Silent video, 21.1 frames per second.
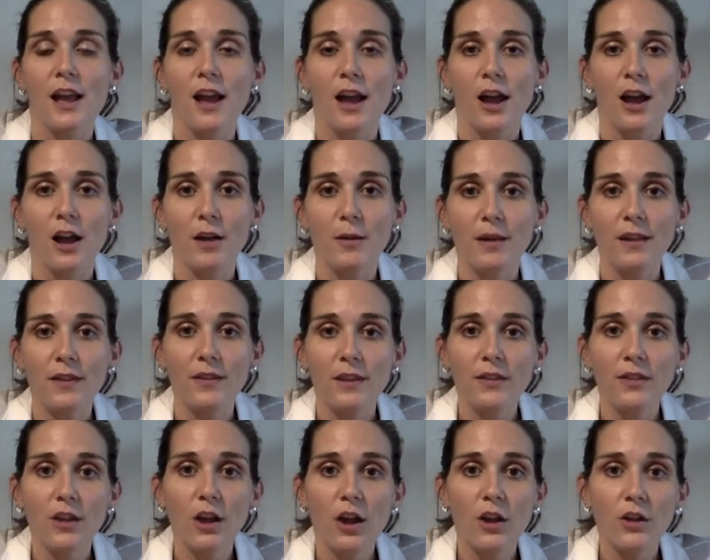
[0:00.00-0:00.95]
And
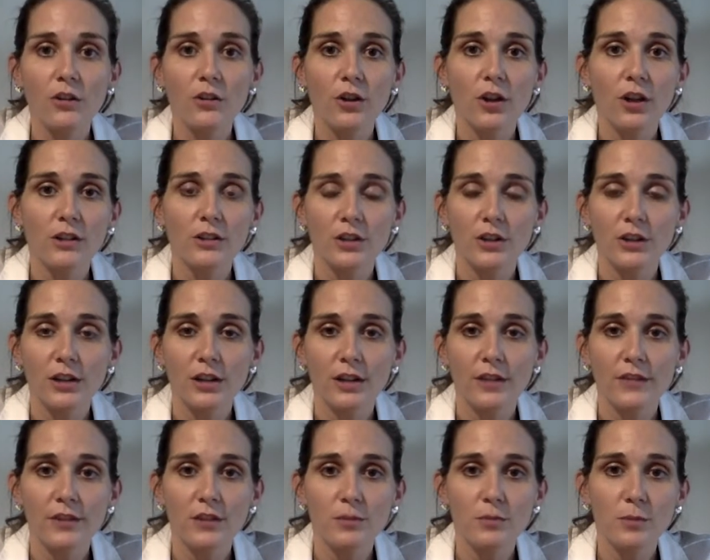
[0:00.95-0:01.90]
then the other alternative
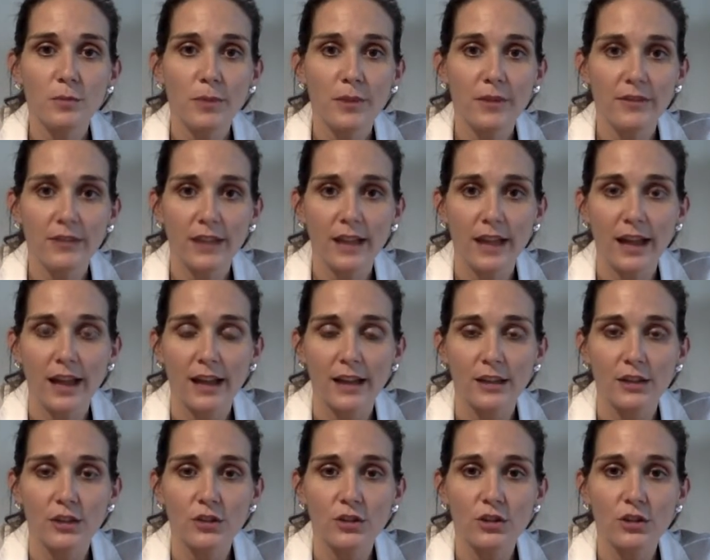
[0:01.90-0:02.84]
is bupivacaine,
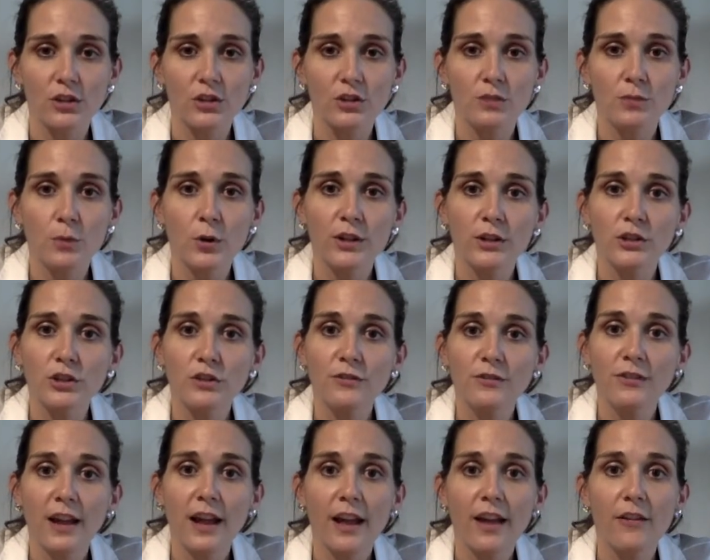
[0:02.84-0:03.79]
and you can use
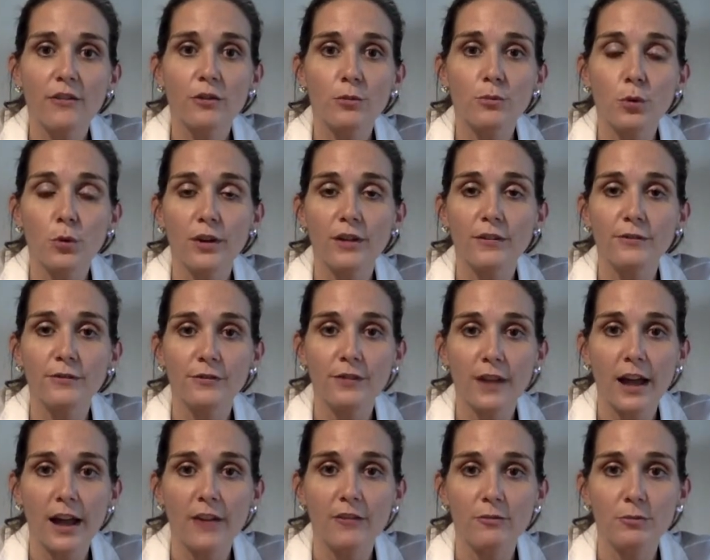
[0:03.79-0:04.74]
0.25 or
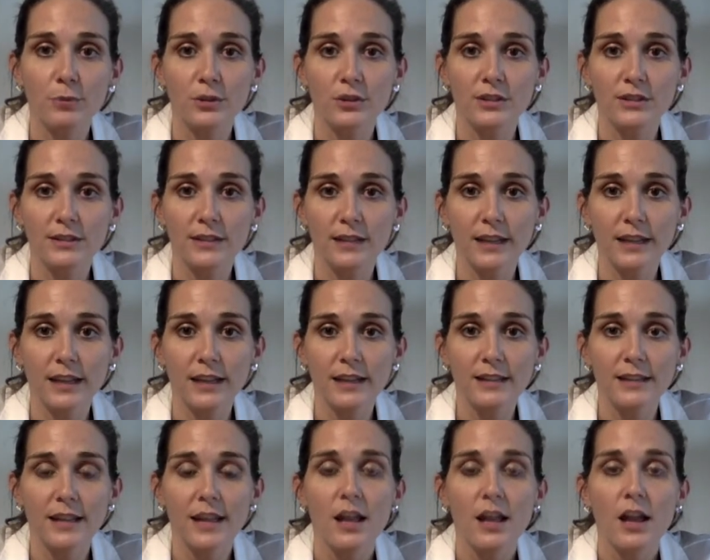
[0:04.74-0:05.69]
0.5%,
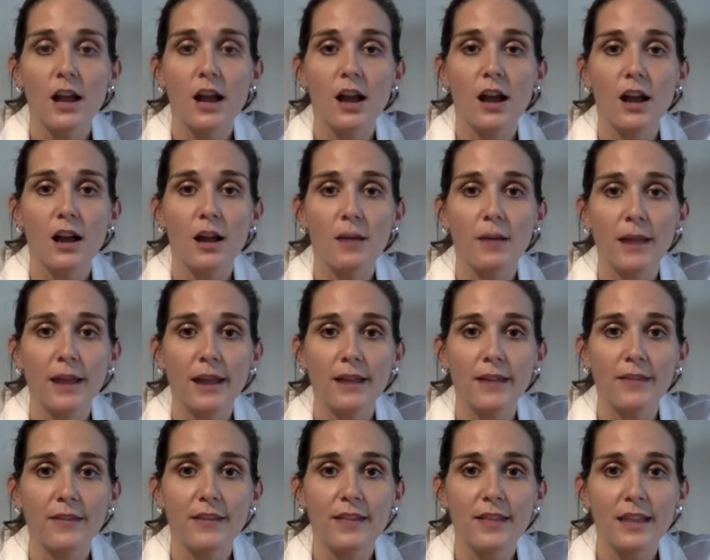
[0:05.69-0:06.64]

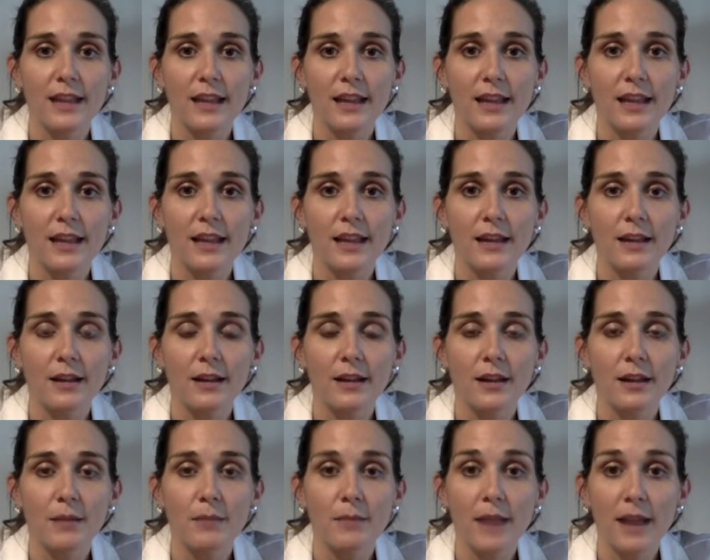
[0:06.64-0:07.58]
and the
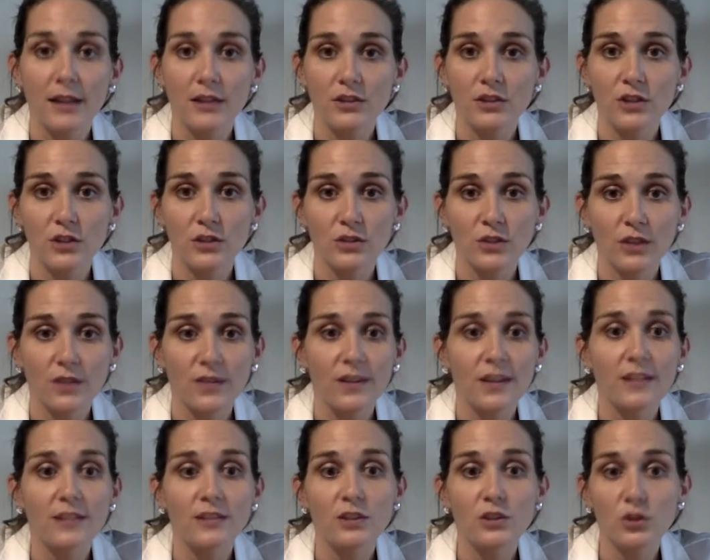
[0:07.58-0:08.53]
max dose on
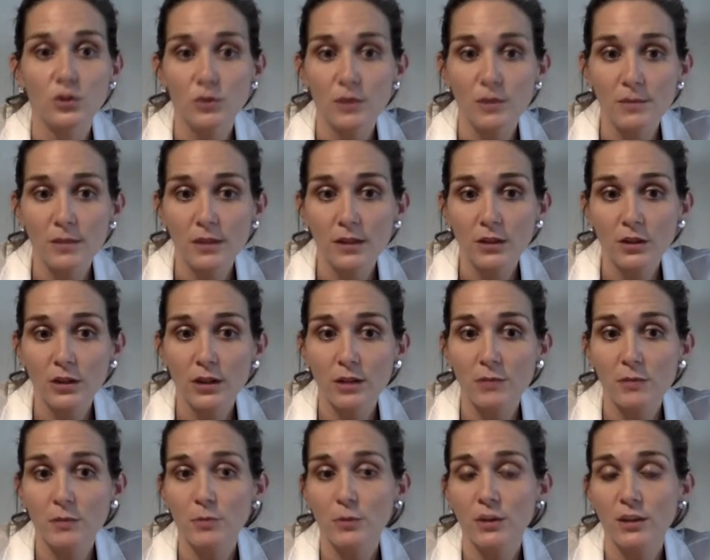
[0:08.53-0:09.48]
this is 3
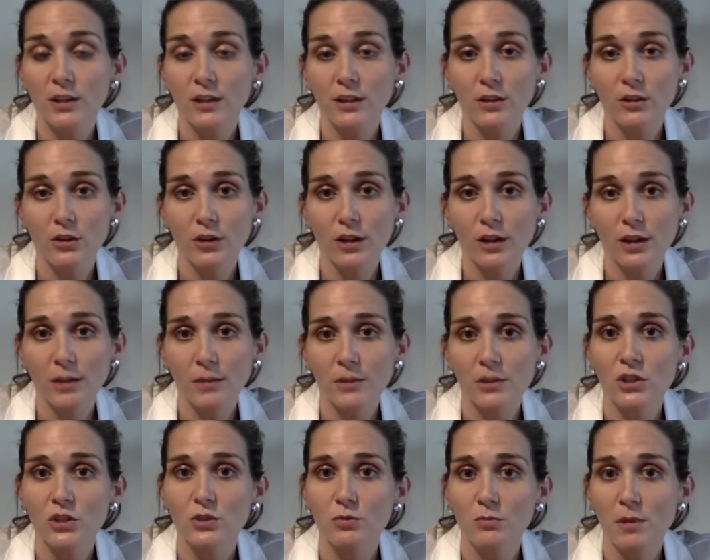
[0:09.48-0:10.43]
milligrams per kilogram. And
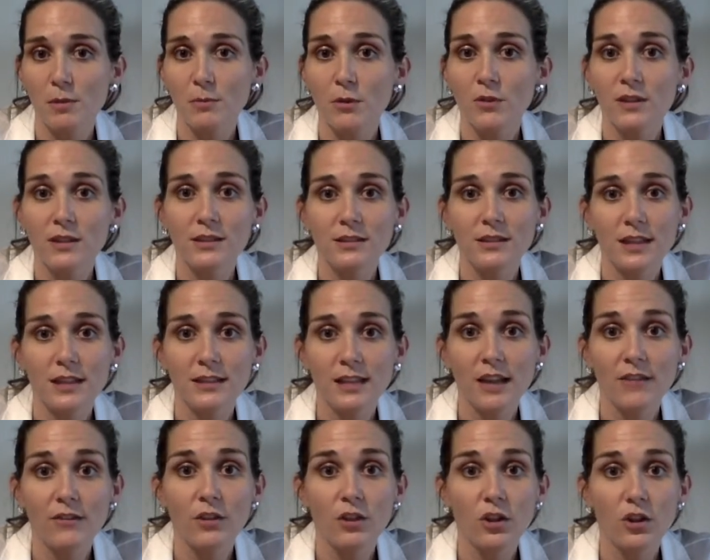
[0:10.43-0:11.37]
just remember, this does
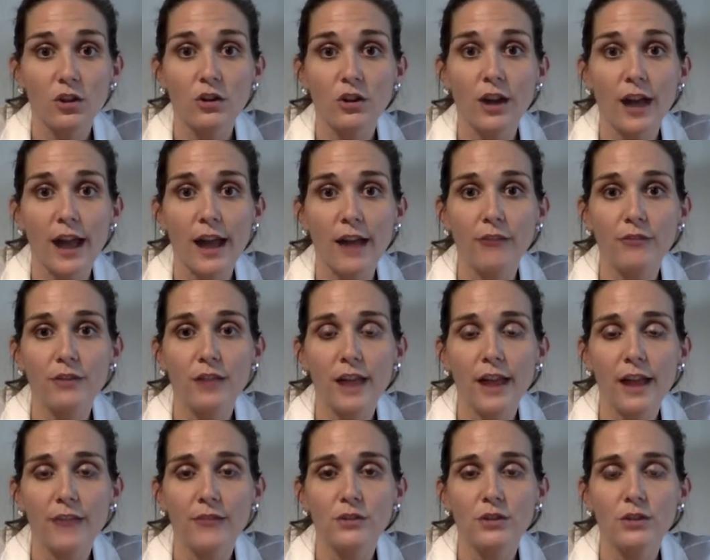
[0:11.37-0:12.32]
have a longer
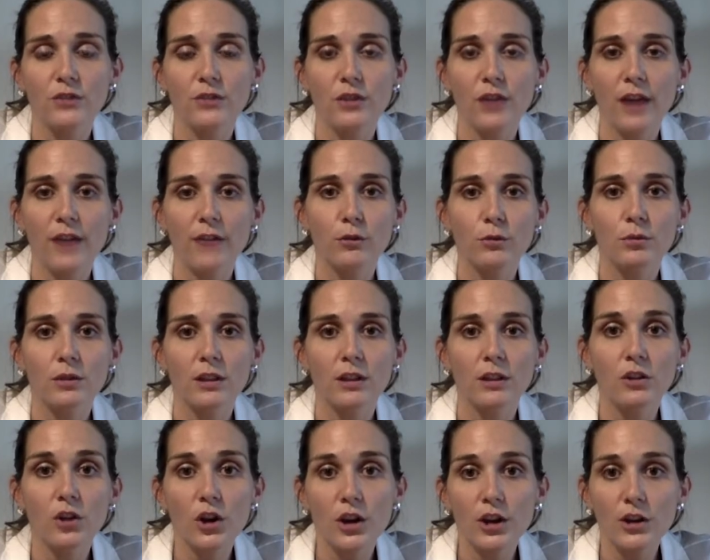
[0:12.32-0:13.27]
half-life, so if you have a really
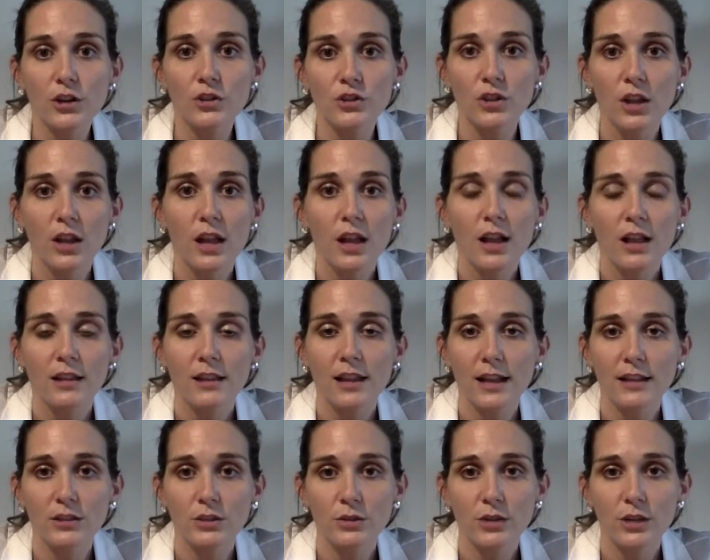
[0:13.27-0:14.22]
large
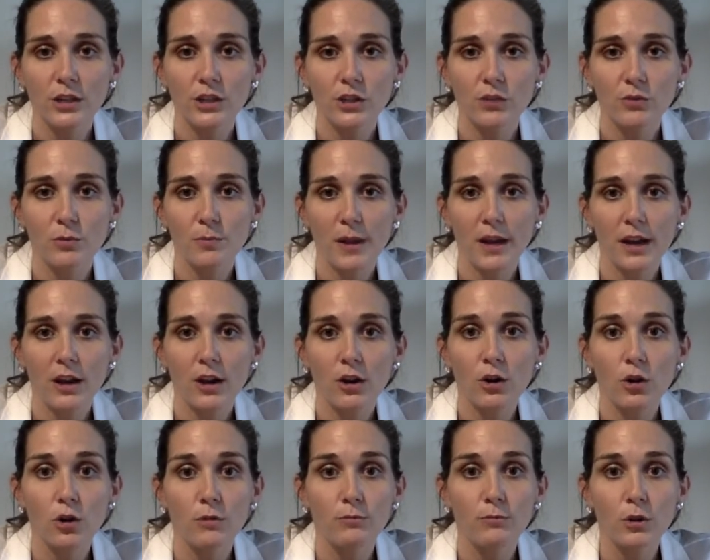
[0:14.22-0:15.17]
laceration repair
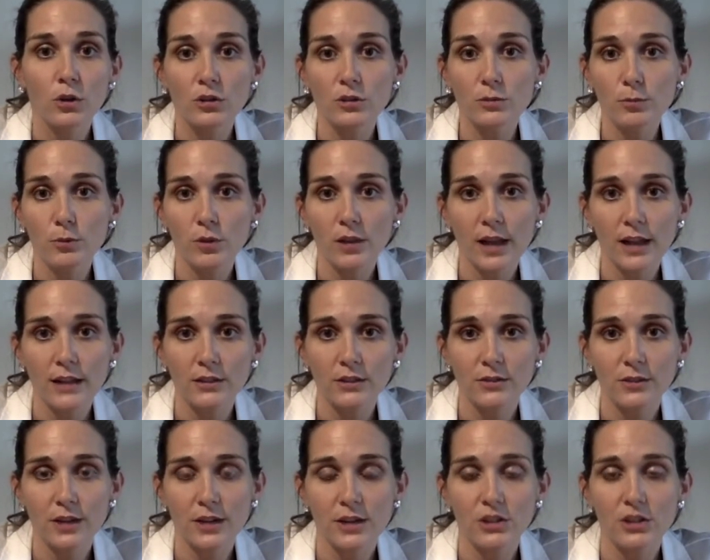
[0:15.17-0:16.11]
or multiple
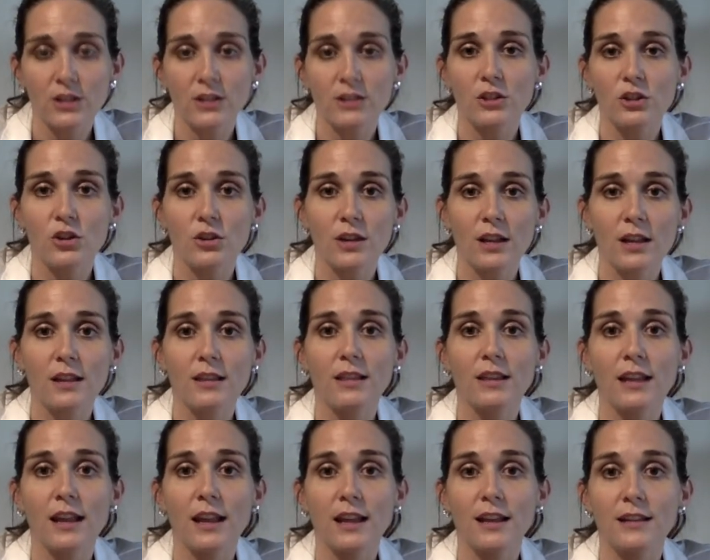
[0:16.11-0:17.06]
lacerations and you need
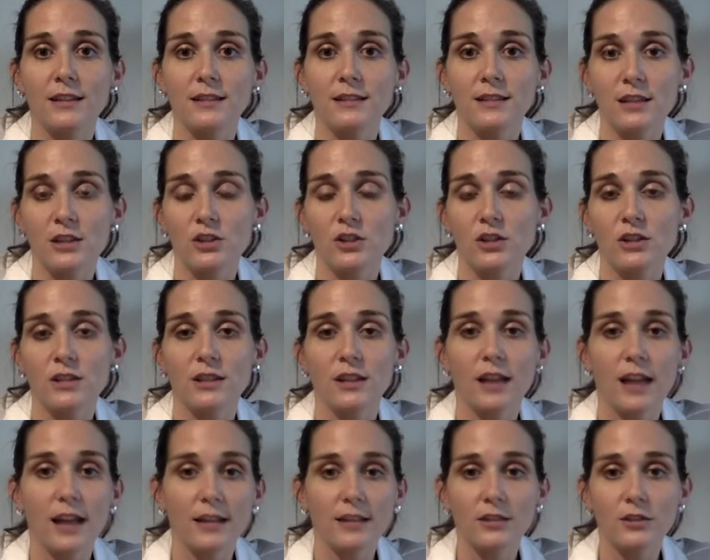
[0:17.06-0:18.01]
the anesthesia to
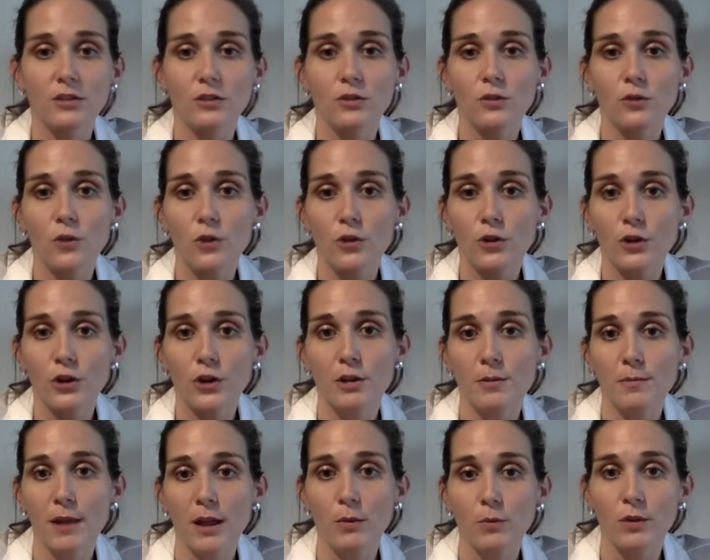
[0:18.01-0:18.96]
last a little longer, you
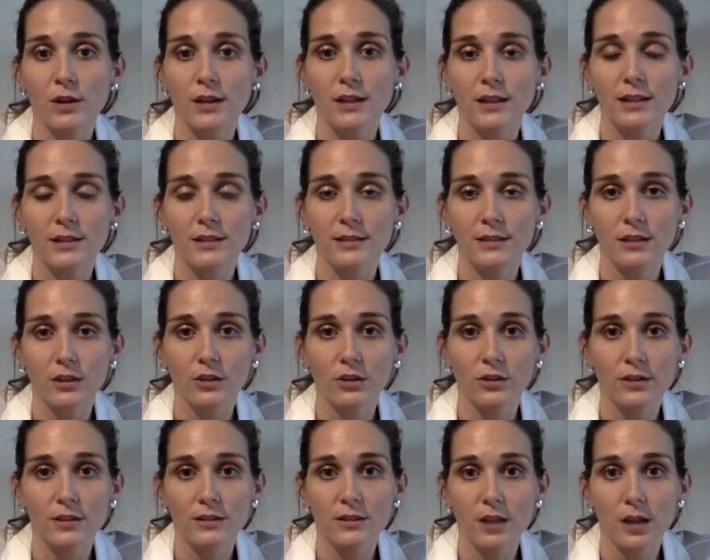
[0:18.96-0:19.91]
may want to consider
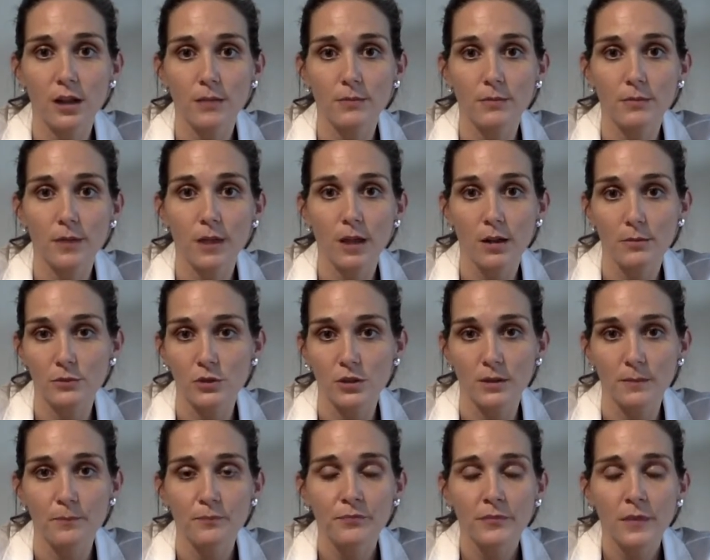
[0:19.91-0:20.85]
this option.